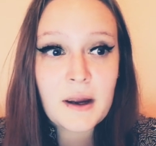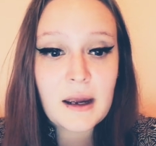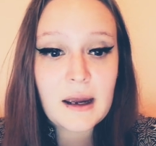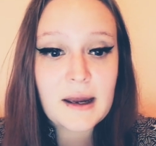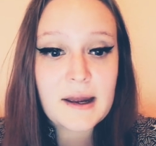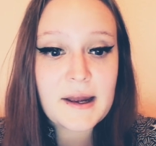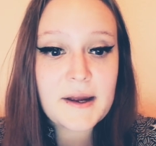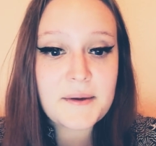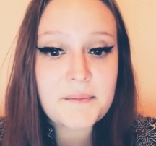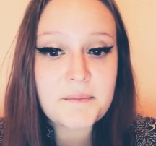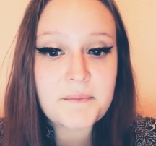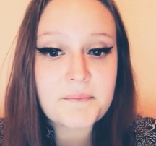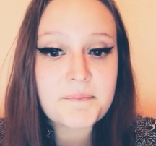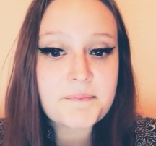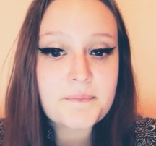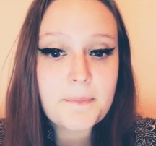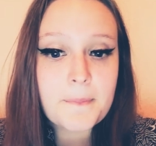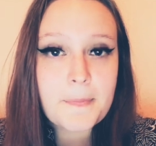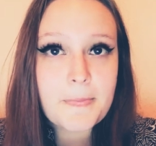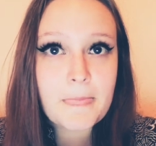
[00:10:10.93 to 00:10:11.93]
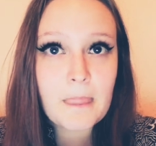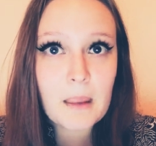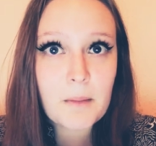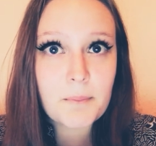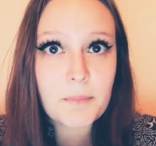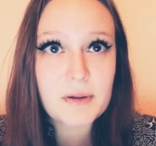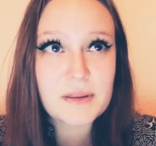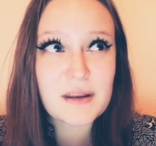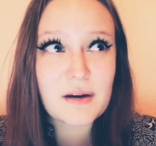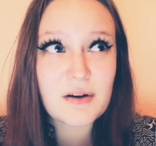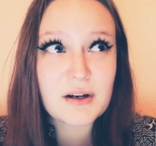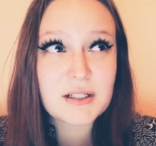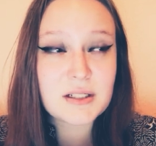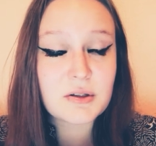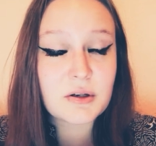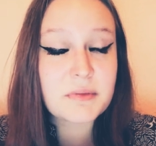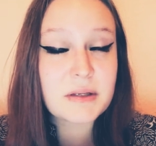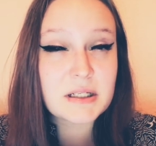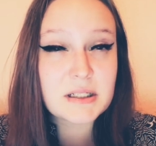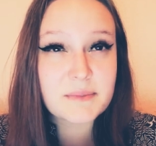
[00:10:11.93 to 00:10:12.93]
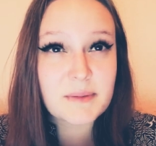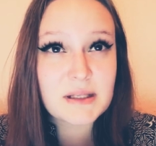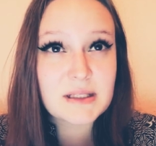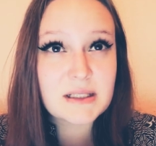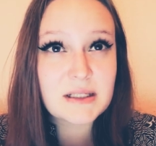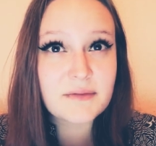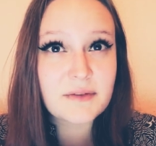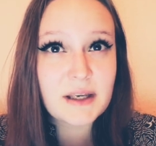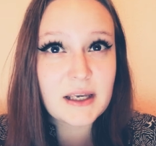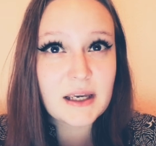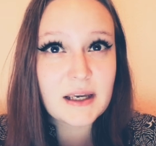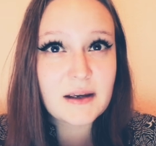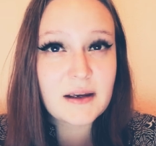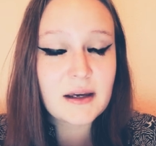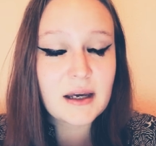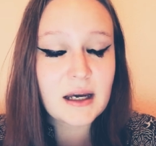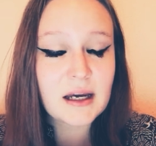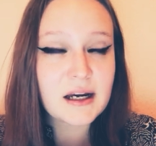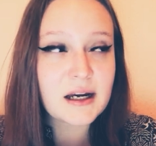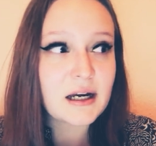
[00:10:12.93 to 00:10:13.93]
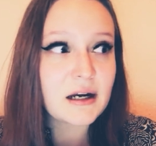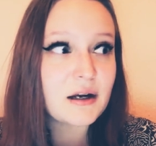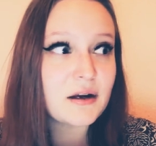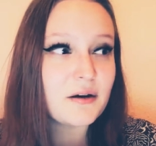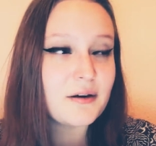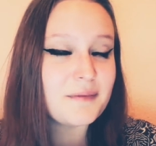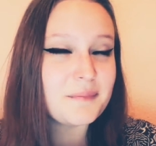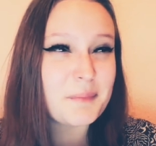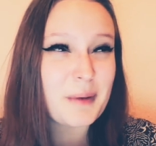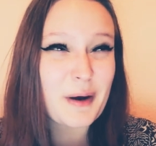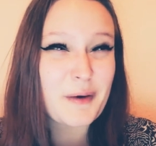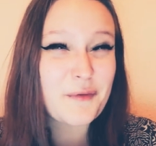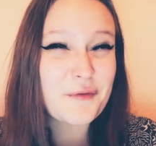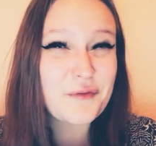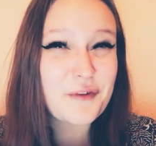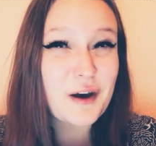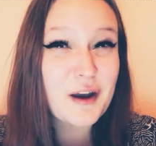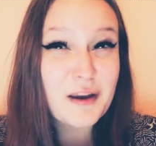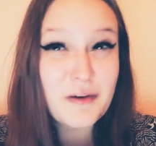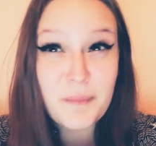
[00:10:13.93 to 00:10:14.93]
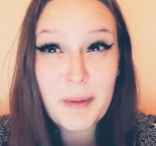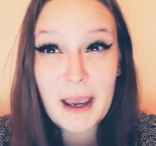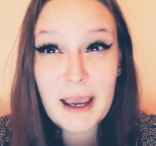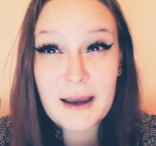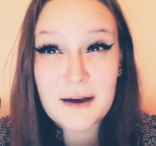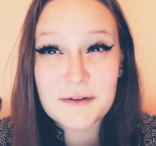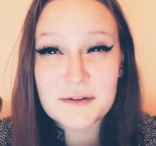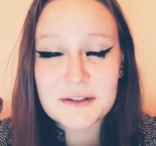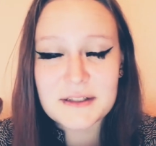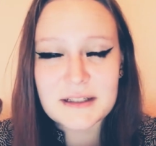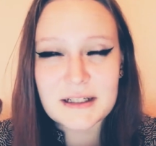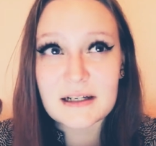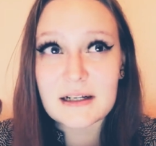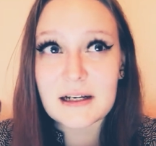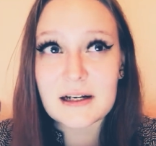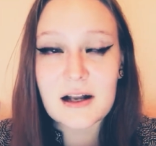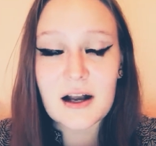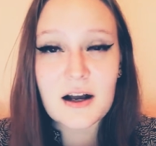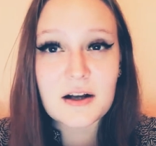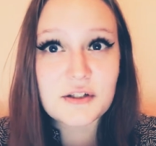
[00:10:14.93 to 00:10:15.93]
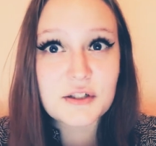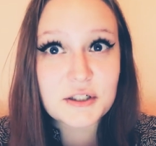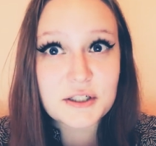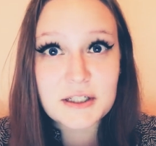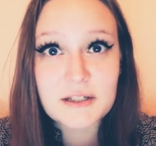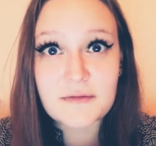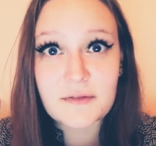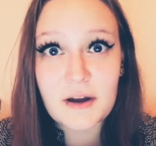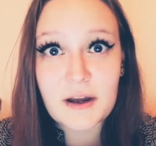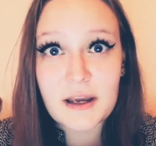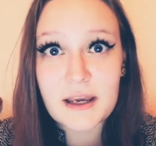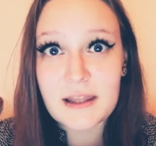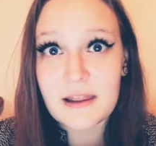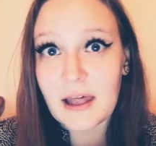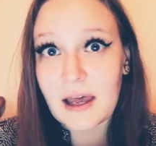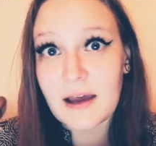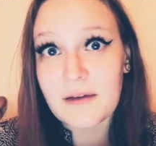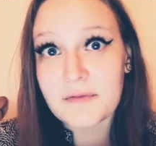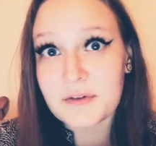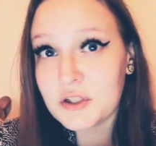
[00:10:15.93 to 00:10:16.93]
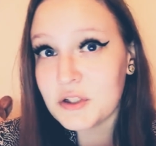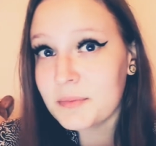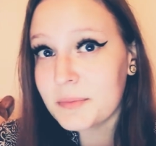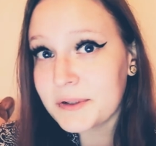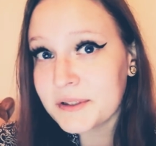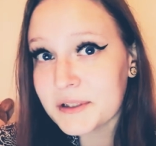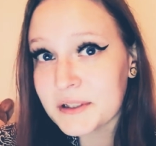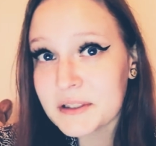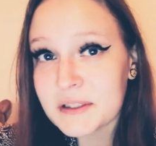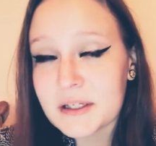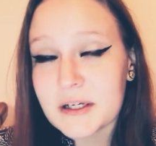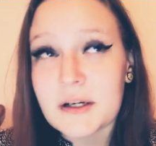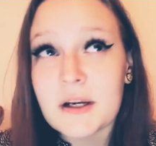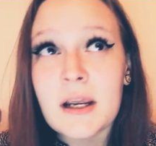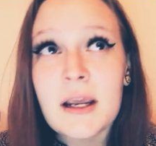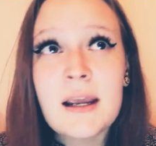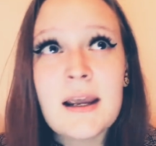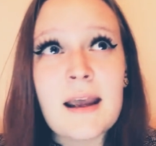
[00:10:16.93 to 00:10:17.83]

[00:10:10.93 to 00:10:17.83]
But they're extremely expensive here, about £5, and I can't justify that for 2 burgers, so